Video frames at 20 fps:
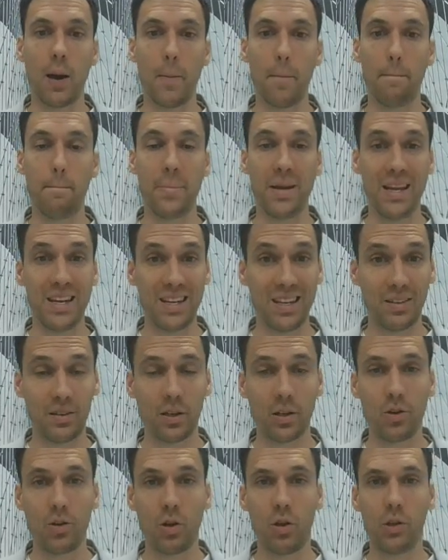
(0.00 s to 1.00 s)
Media
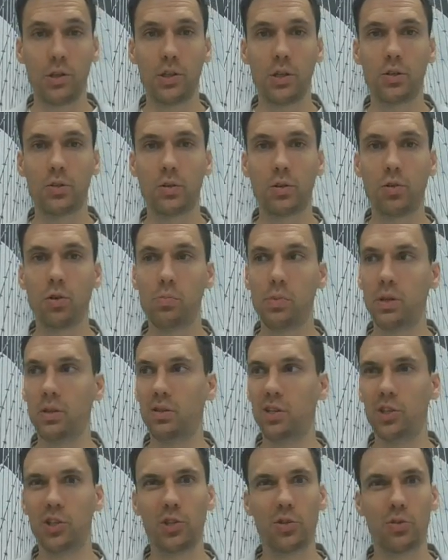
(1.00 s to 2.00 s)
technology, so it could be
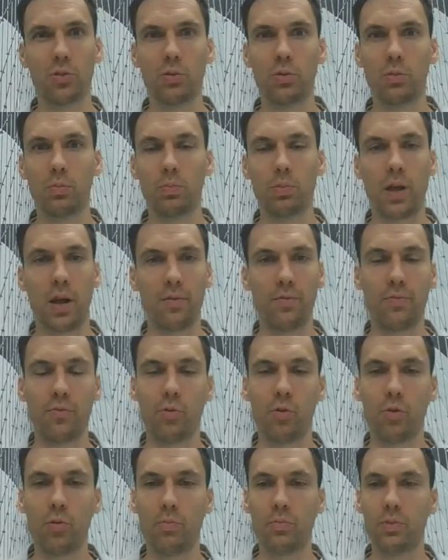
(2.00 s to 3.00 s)
digital
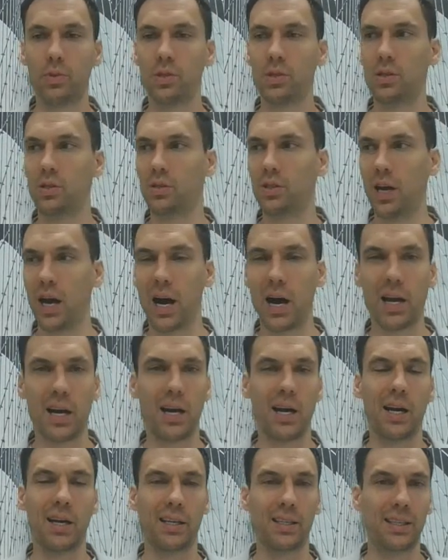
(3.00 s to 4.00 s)
platforms,
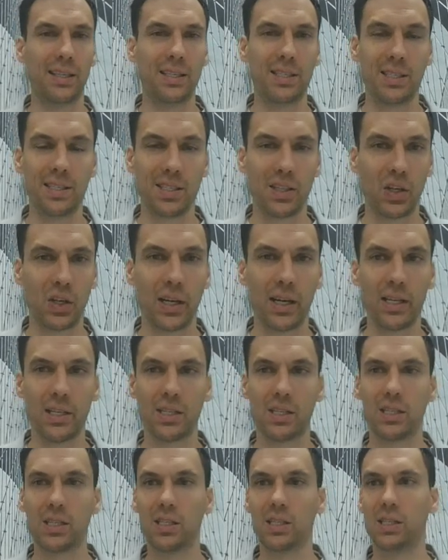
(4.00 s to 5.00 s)
data,
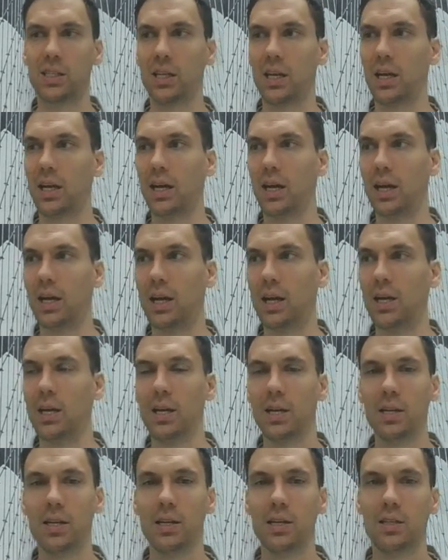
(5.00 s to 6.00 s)
insights,
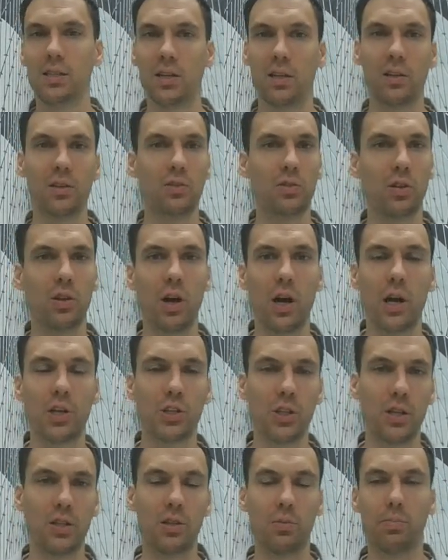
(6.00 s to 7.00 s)
selling to
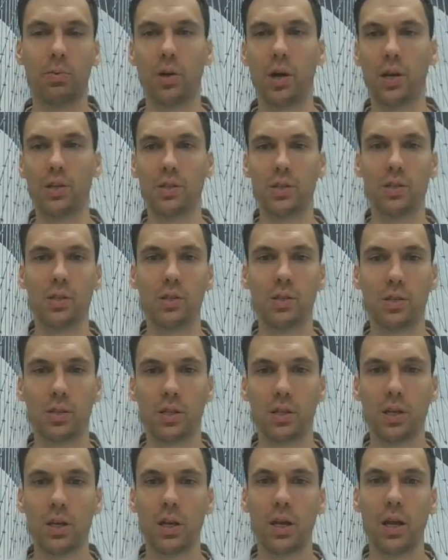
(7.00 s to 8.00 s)
large
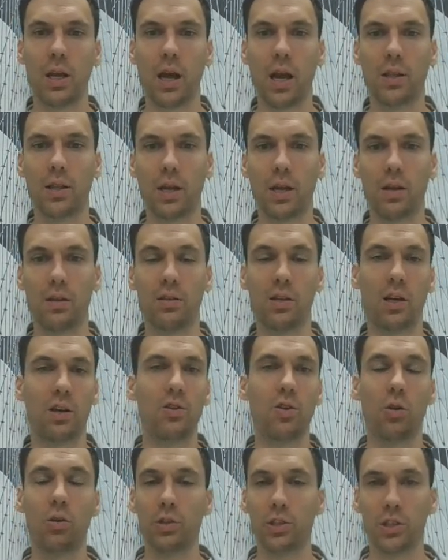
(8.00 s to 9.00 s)
enterprises, and then
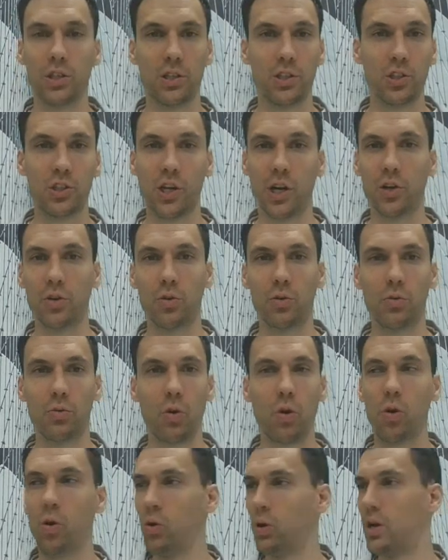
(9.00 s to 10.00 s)
technology in general.
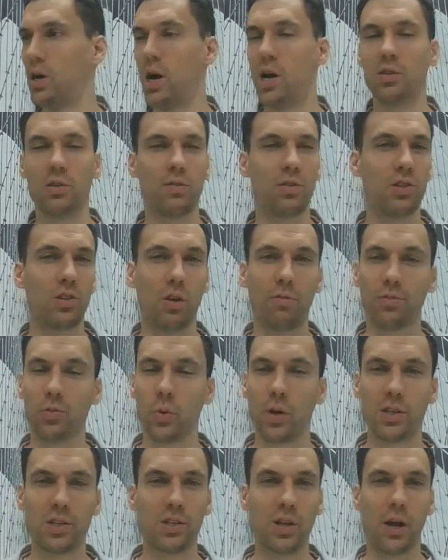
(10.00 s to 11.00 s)
All kinds of
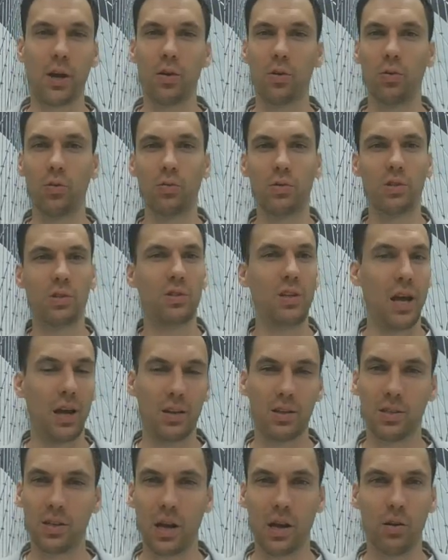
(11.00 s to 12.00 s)
software sales, tech
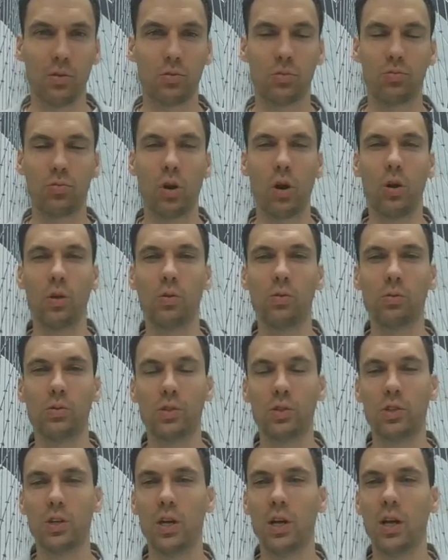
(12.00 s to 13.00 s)
sales
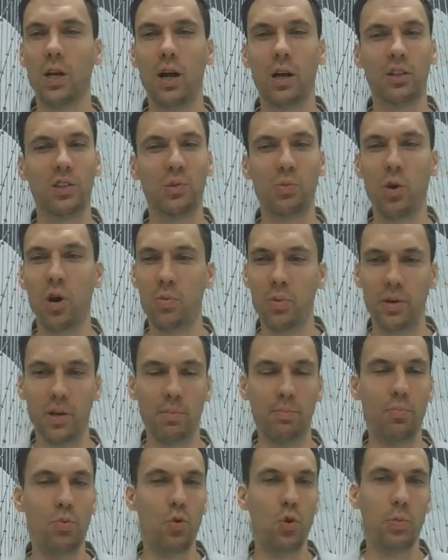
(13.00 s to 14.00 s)
roles at the moment are
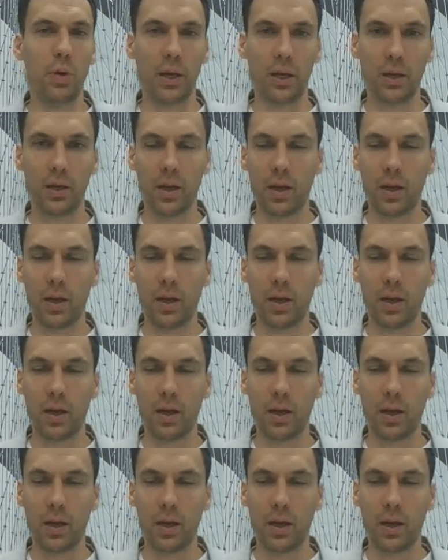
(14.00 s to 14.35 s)
booming,